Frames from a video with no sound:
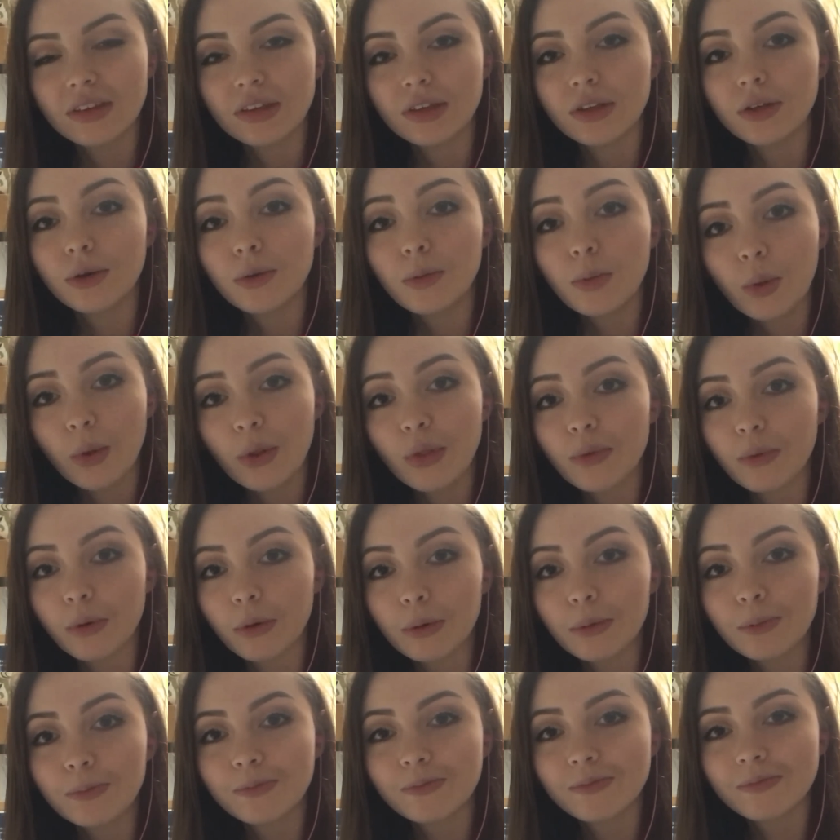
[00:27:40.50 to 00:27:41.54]
You'll pull
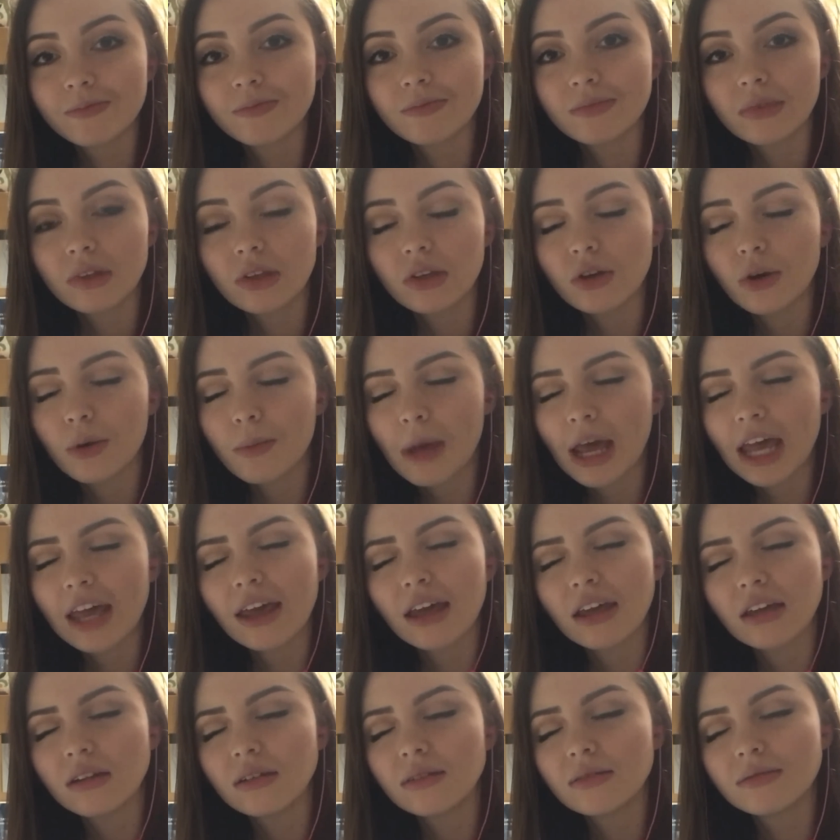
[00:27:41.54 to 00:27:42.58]
through. You'll make
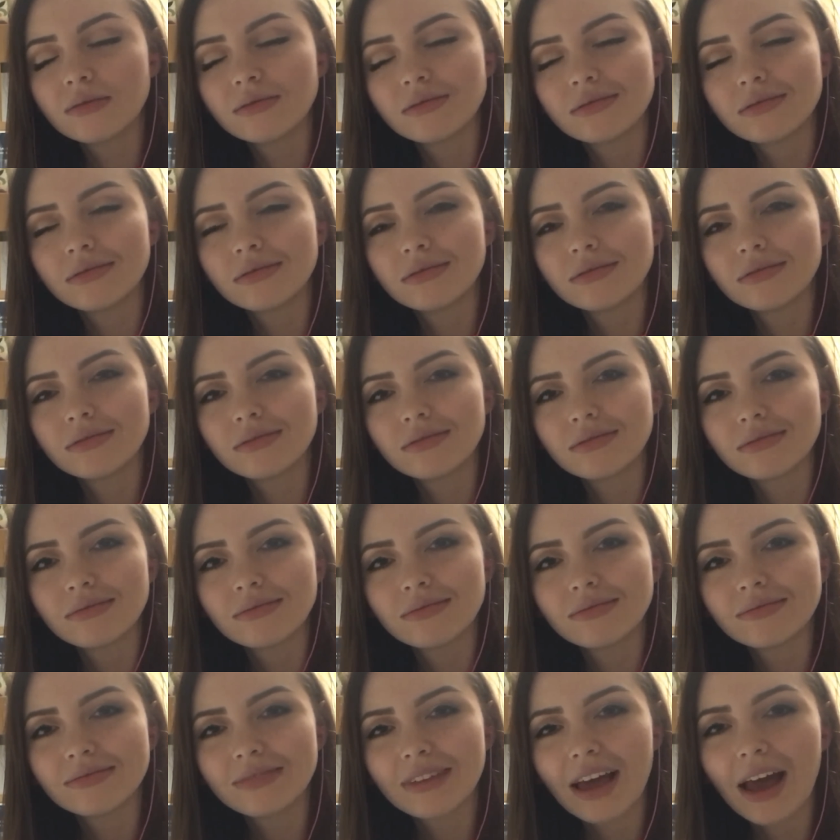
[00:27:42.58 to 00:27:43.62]
it.
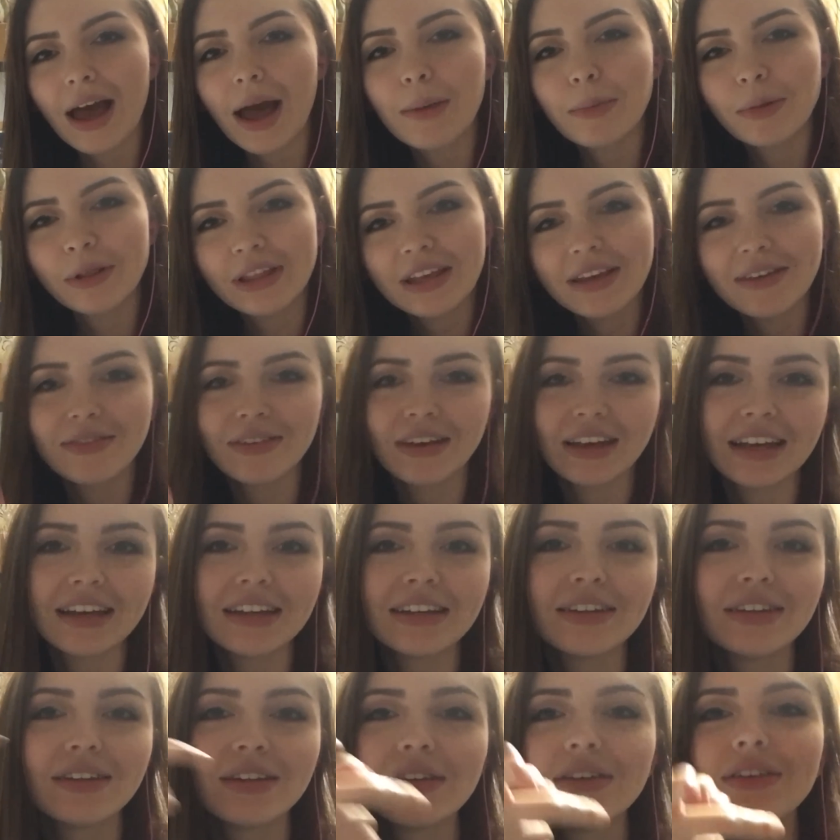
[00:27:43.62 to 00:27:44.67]
I believe in
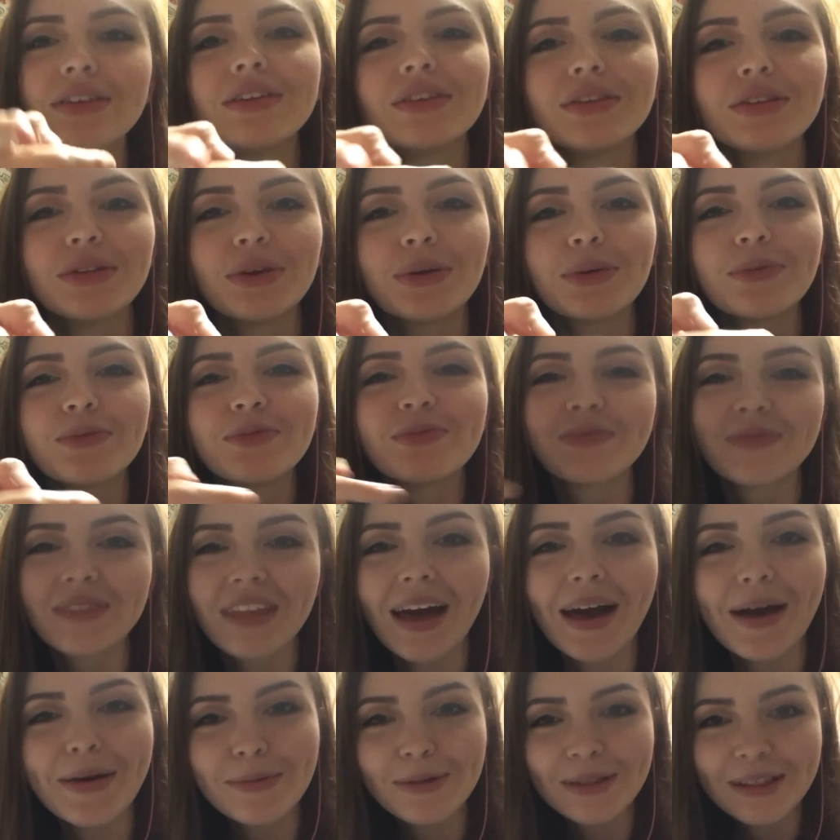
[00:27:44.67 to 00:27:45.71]
you.
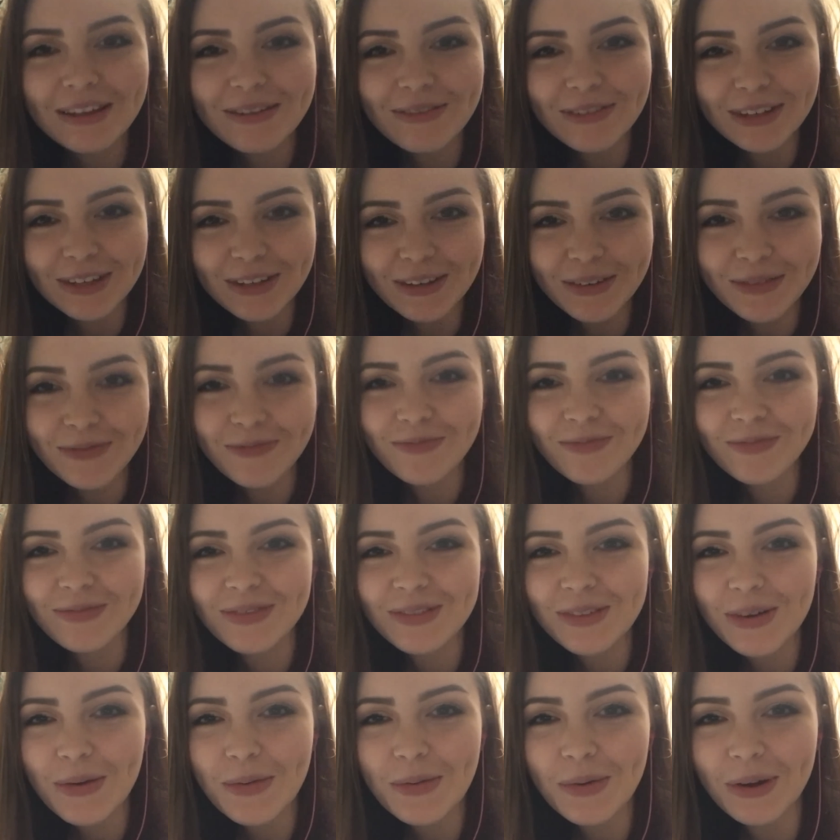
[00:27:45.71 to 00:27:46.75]
I believe in you.
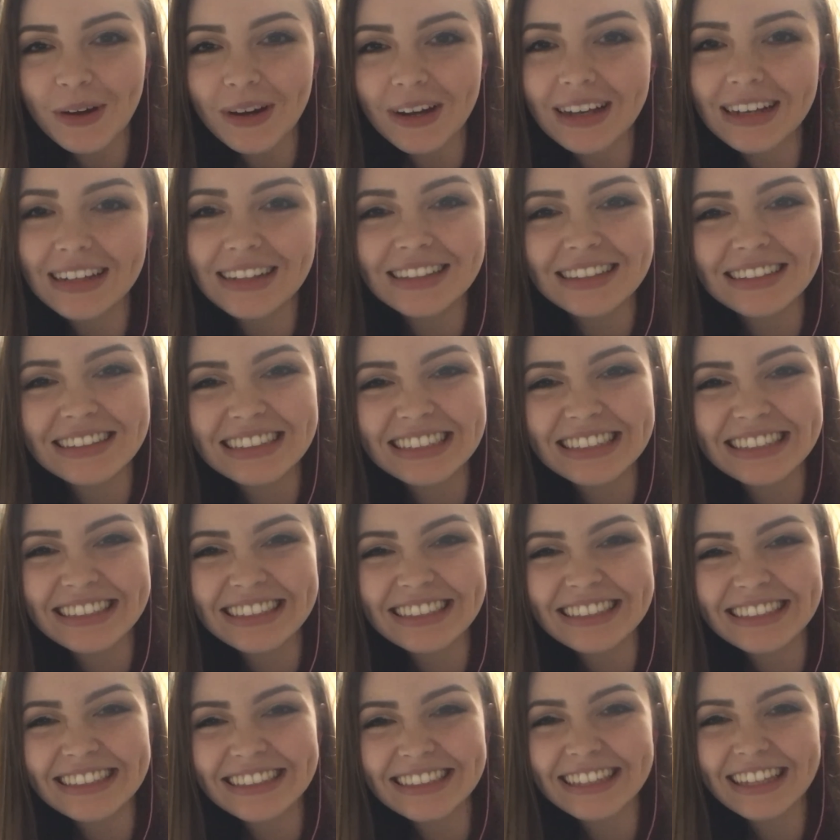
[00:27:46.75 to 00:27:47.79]
Don't worry.
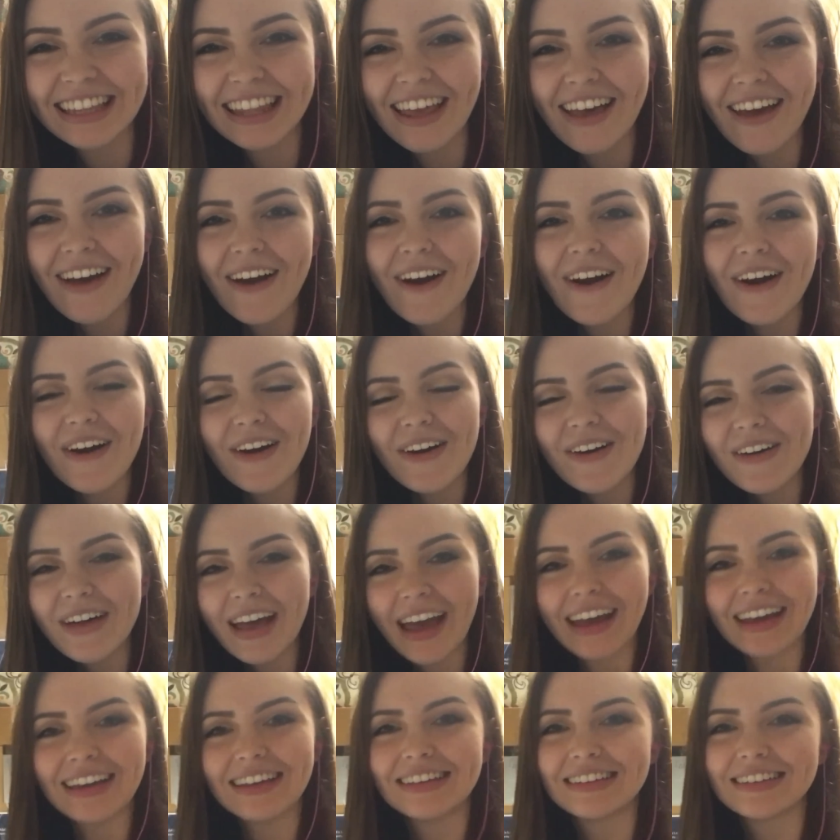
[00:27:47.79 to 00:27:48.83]

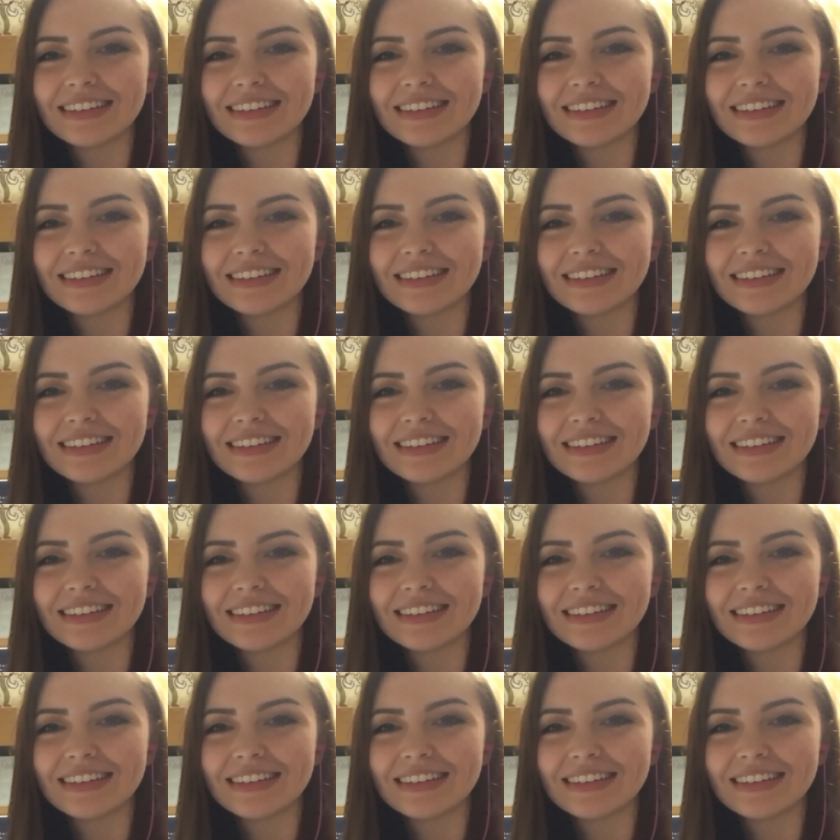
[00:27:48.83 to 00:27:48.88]
Okay.